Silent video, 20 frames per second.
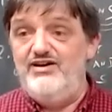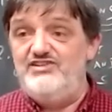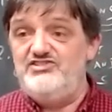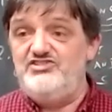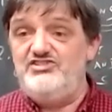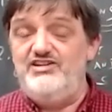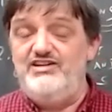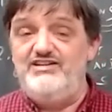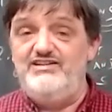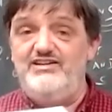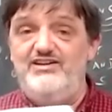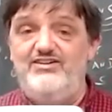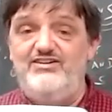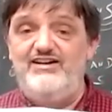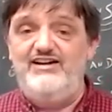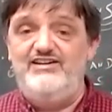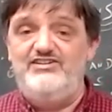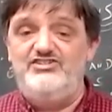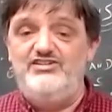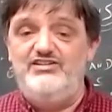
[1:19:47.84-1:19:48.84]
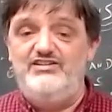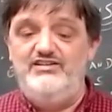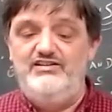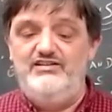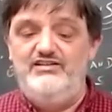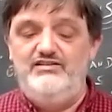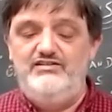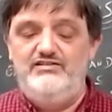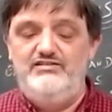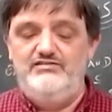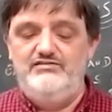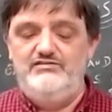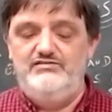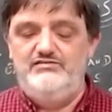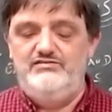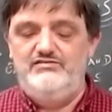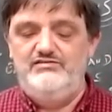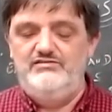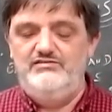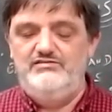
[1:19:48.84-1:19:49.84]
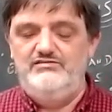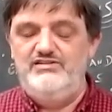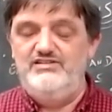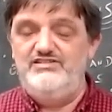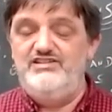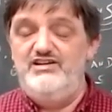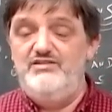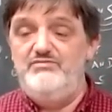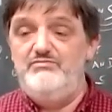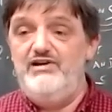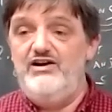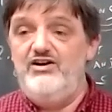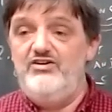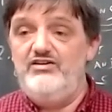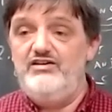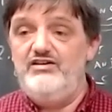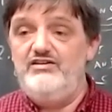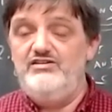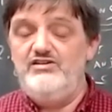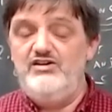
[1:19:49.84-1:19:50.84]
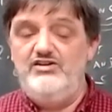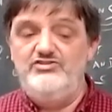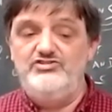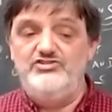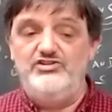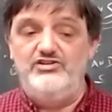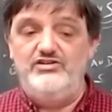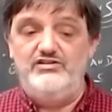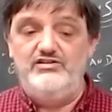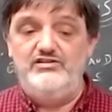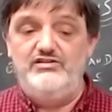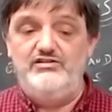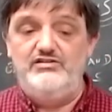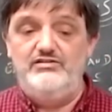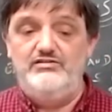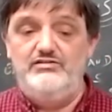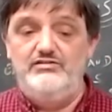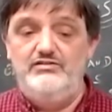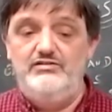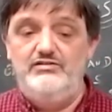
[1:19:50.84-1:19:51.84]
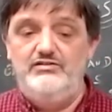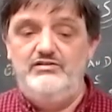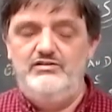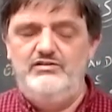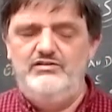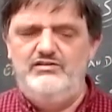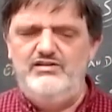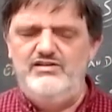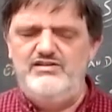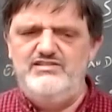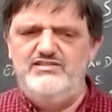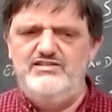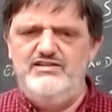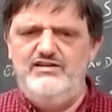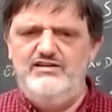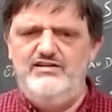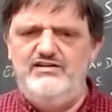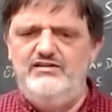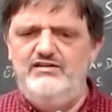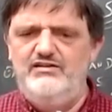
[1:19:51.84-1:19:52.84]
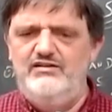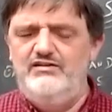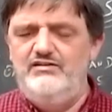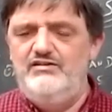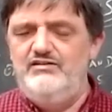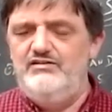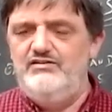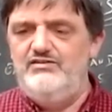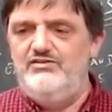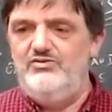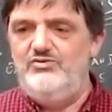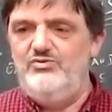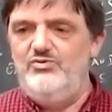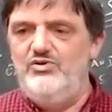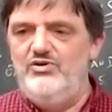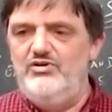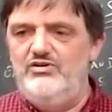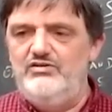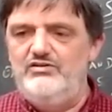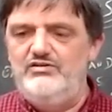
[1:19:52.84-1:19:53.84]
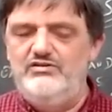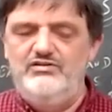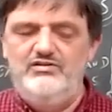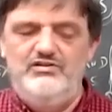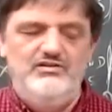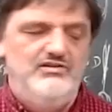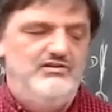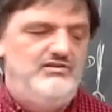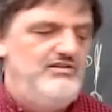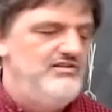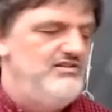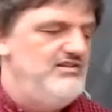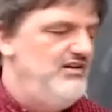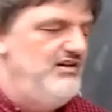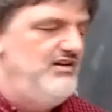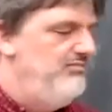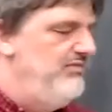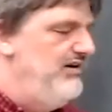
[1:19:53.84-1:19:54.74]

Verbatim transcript: question here, question As an American culture, is there, or does an